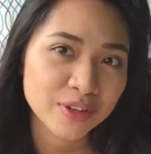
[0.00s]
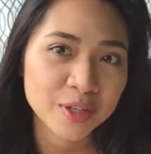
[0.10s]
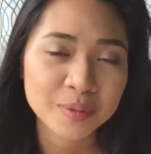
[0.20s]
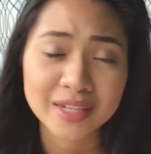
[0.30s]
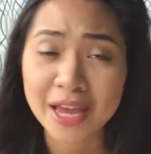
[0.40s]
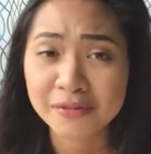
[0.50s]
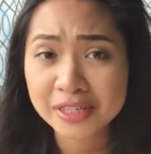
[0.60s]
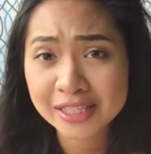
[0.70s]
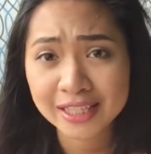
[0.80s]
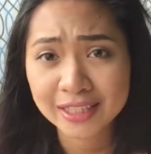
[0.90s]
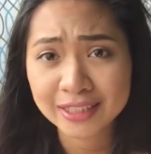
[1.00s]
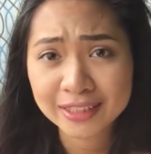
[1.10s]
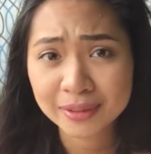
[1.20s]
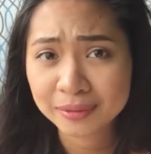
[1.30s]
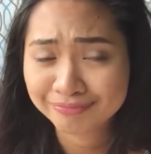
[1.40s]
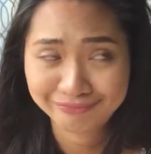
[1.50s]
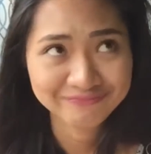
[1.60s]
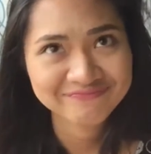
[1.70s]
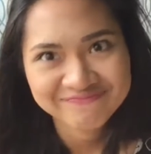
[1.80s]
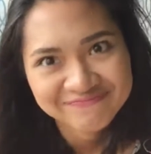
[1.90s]
to follow me in every single
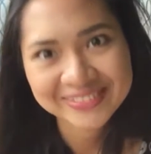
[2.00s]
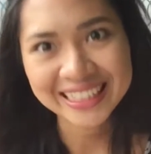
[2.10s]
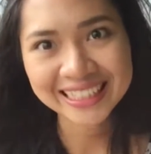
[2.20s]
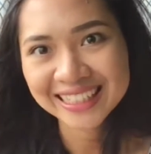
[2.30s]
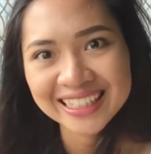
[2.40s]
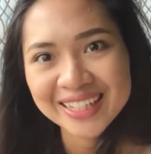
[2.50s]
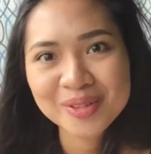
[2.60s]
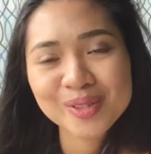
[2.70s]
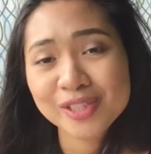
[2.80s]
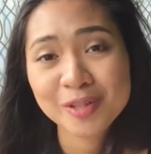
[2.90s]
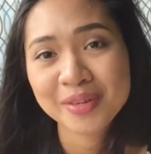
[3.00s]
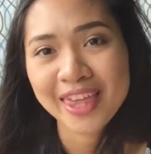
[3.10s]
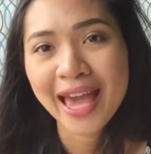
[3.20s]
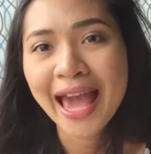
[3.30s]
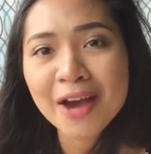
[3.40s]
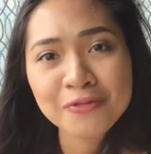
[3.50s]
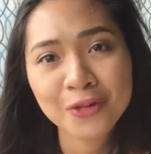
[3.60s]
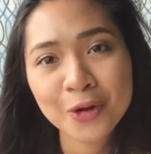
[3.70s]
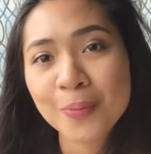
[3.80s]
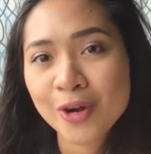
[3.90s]
social media I have
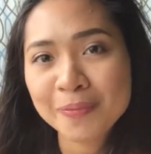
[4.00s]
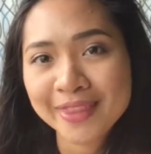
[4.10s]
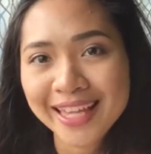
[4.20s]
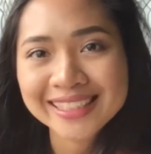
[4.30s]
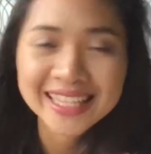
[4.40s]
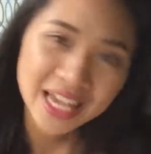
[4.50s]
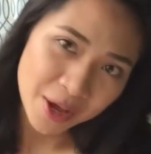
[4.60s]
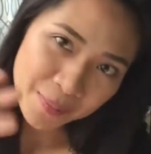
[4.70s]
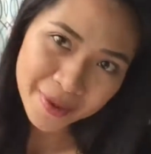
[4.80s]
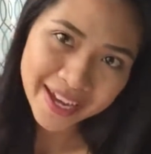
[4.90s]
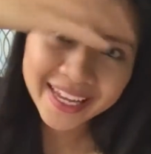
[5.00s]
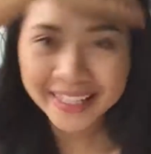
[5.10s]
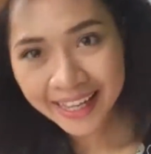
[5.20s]
for more updates. Bye,